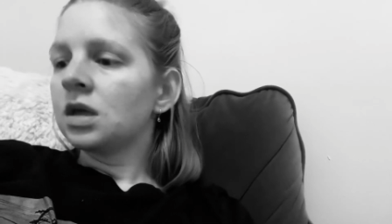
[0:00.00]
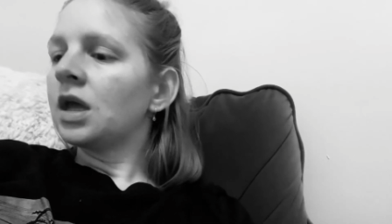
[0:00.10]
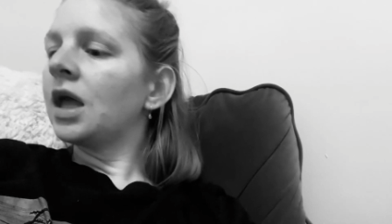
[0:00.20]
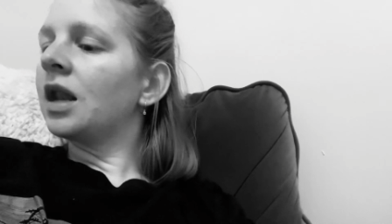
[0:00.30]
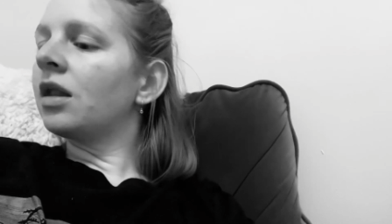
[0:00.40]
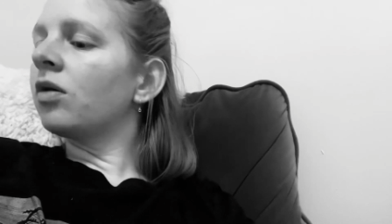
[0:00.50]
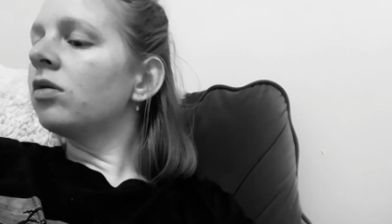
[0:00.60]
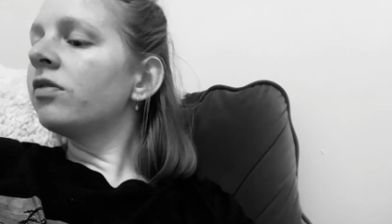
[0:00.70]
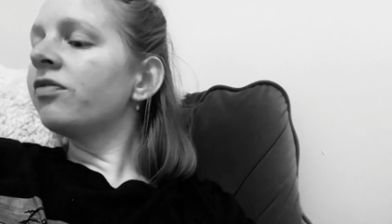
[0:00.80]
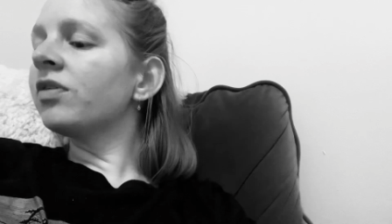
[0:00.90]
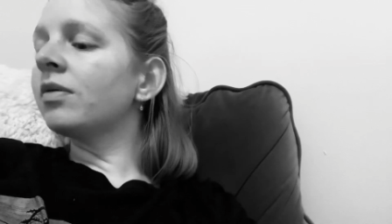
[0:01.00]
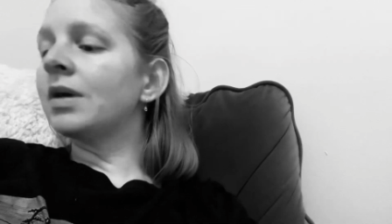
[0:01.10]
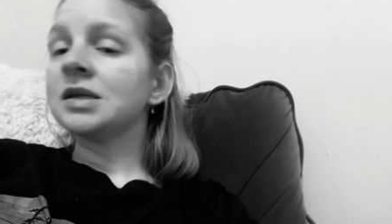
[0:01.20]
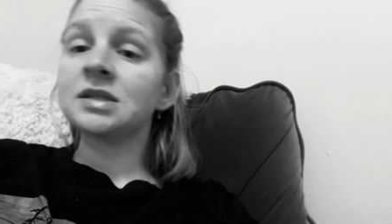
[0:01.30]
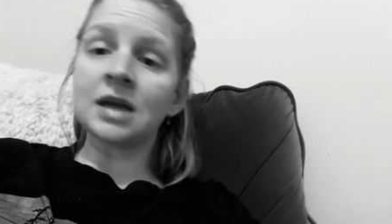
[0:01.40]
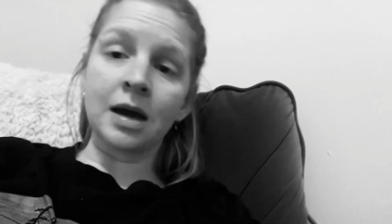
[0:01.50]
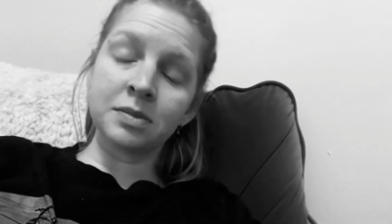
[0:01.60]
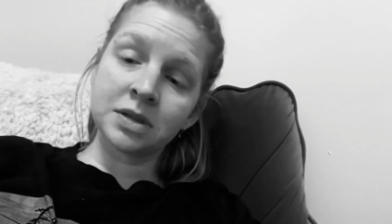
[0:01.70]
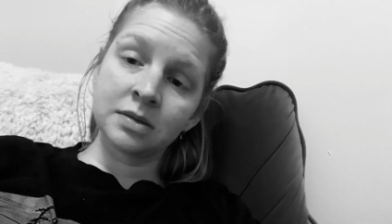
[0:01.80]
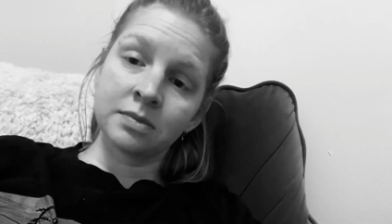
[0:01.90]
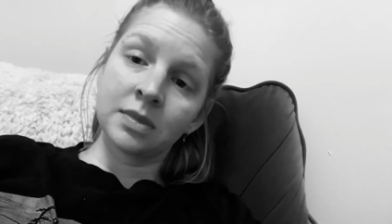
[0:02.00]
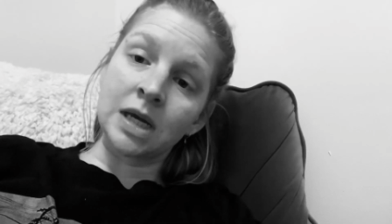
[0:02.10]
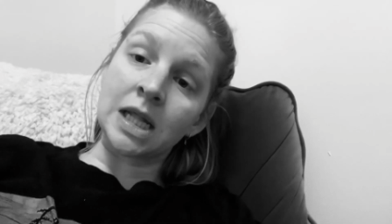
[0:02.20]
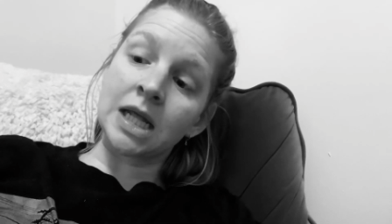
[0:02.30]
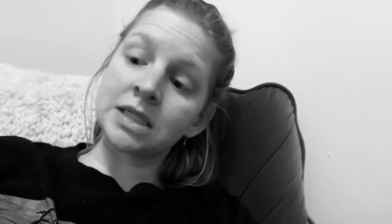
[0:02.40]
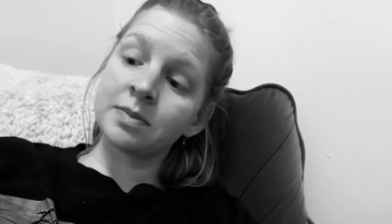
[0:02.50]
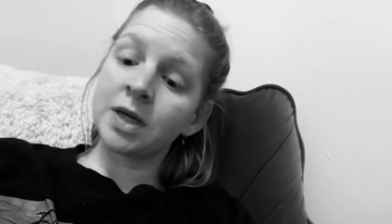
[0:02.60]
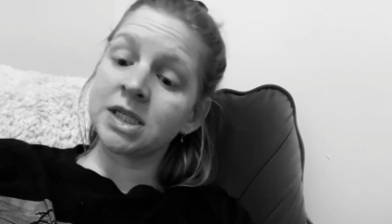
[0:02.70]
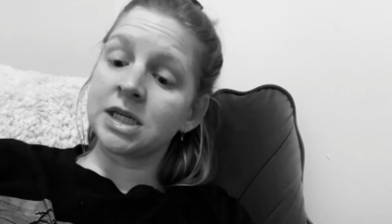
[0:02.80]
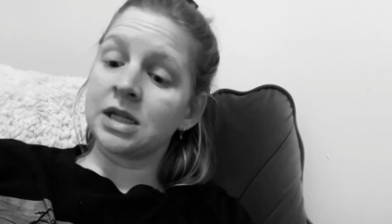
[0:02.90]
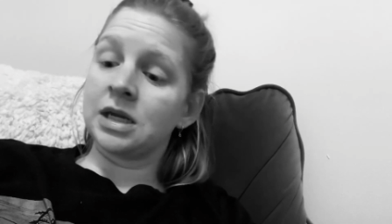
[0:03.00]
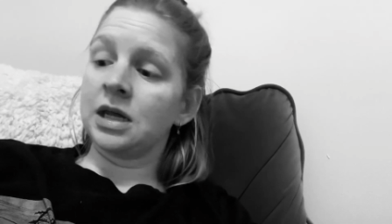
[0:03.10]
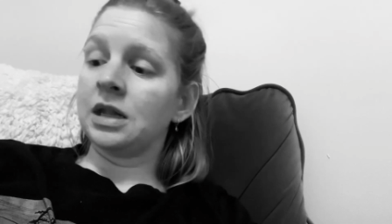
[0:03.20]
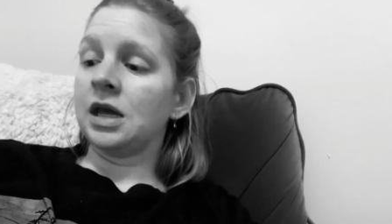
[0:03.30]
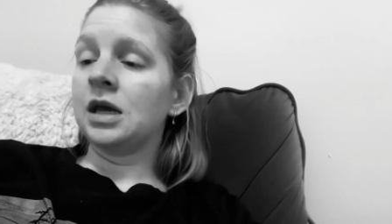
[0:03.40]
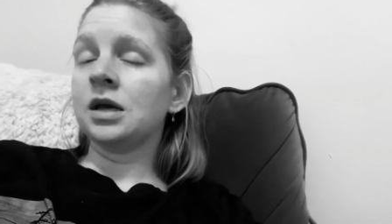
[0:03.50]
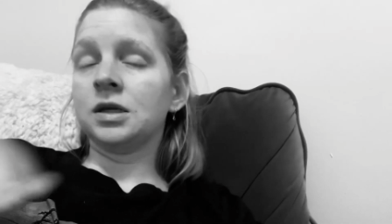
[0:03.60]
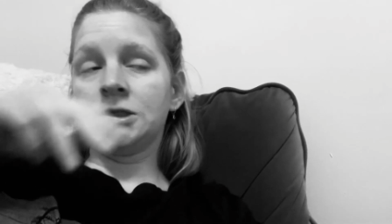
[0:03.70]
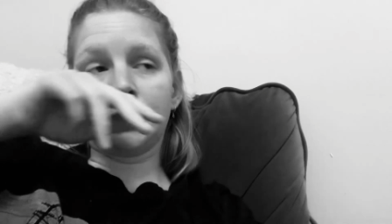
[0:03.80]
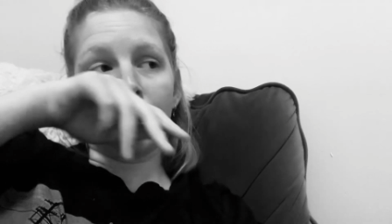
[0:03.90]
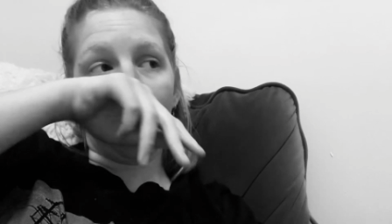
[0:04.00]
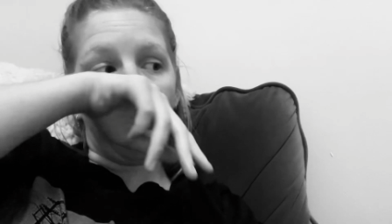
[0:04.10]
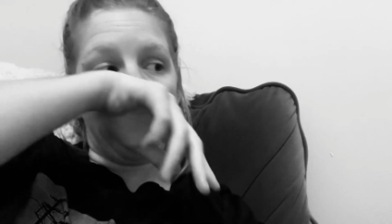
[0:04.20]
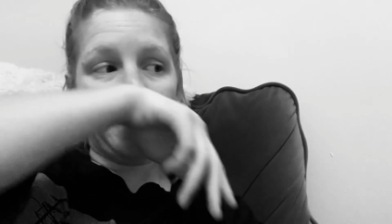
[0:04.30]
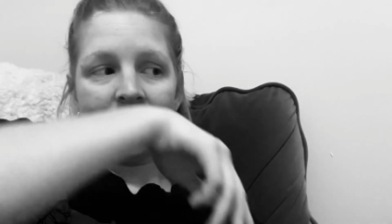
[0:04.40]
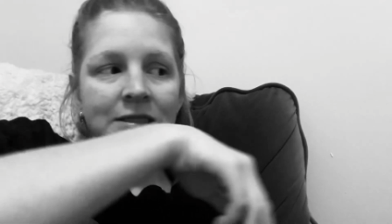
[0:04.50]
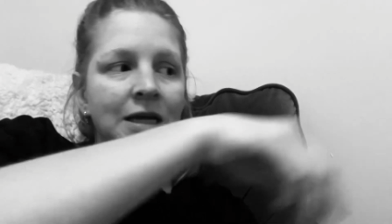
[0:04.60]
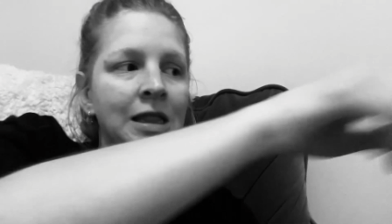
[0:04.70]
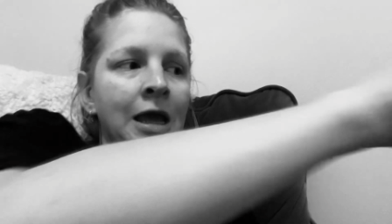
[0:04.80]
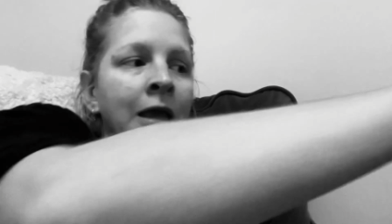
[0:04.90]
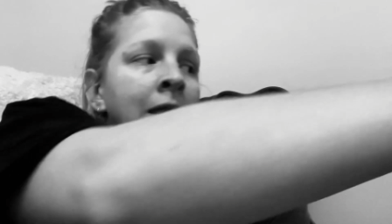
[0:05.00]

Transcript: and the whole freeway stopped. And that's a big deal in LA because it's LA.